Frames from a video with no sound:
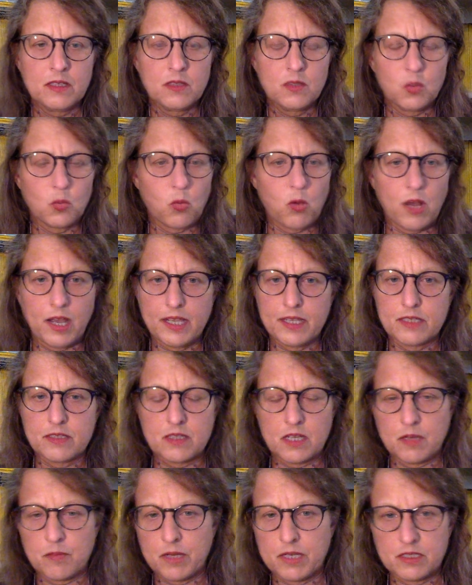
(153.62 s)

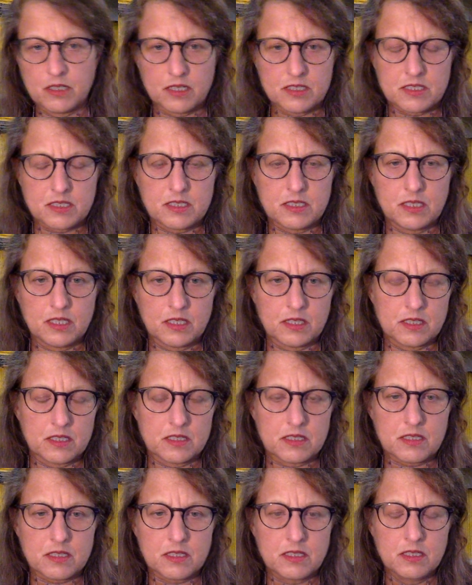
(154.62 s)
Why am I not seeing
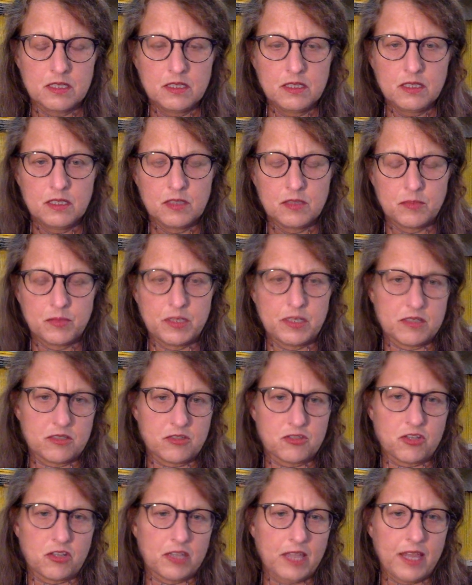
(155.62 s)
this? Because
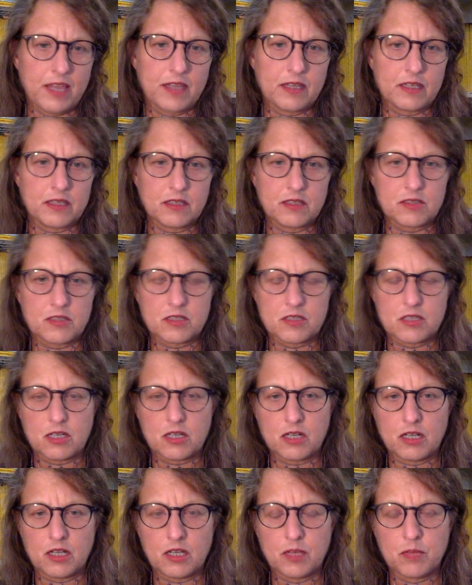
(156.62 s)
there's a lag. There's a
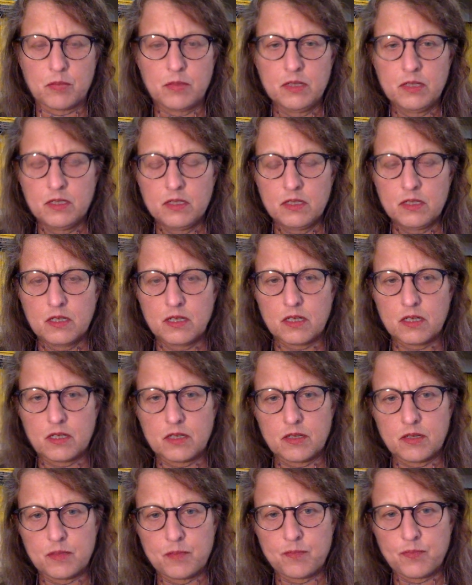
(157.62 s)
time
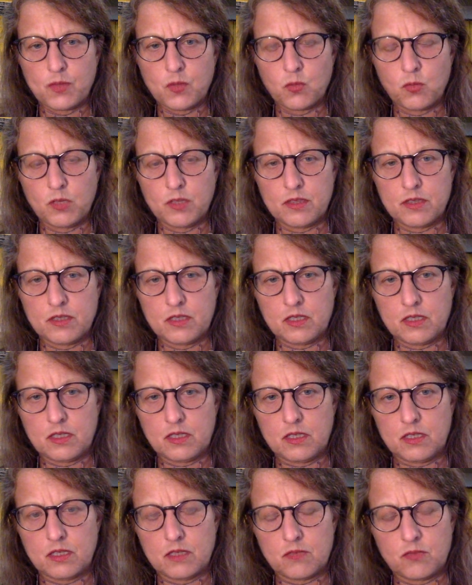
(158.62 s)
when
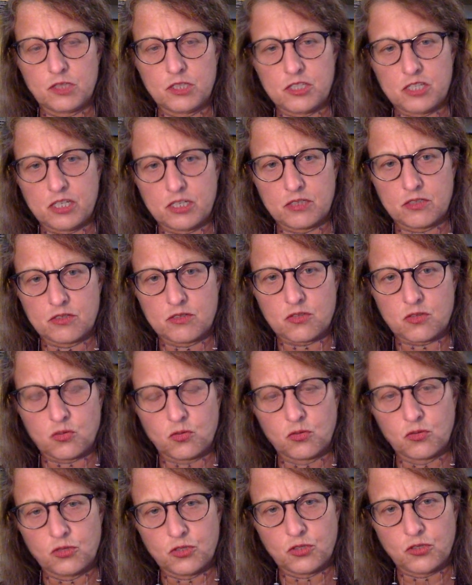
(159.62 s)
the retailers
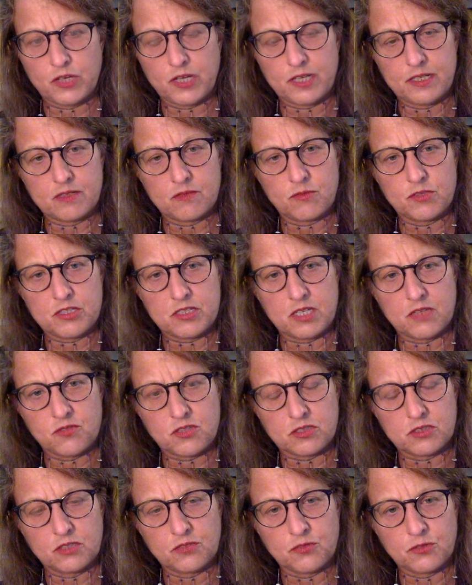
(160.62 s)
order and receive
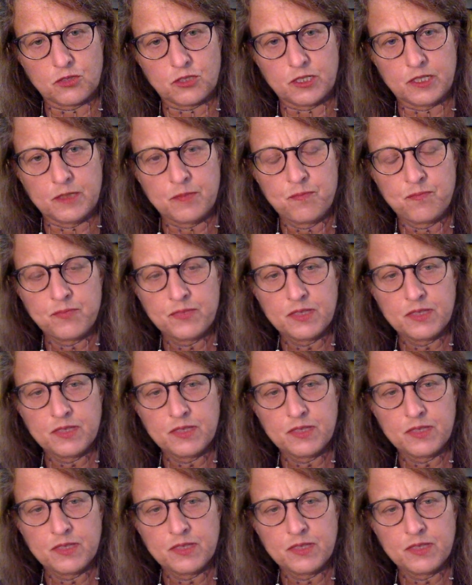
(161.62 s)
delivery,